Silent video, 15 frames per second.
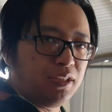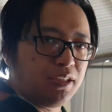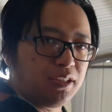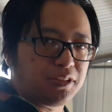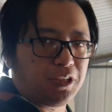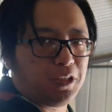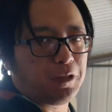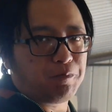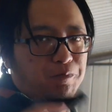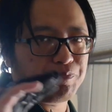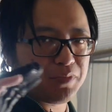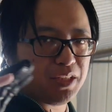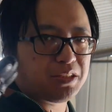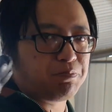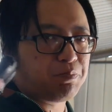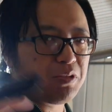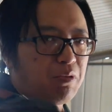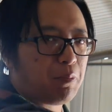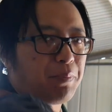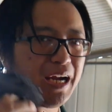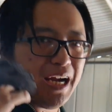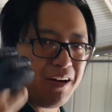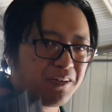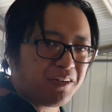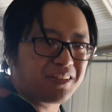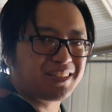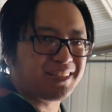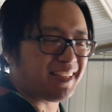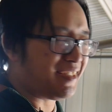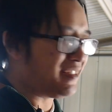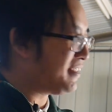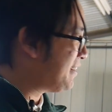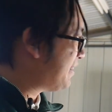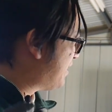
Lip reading: So that's a bit of a paradox there,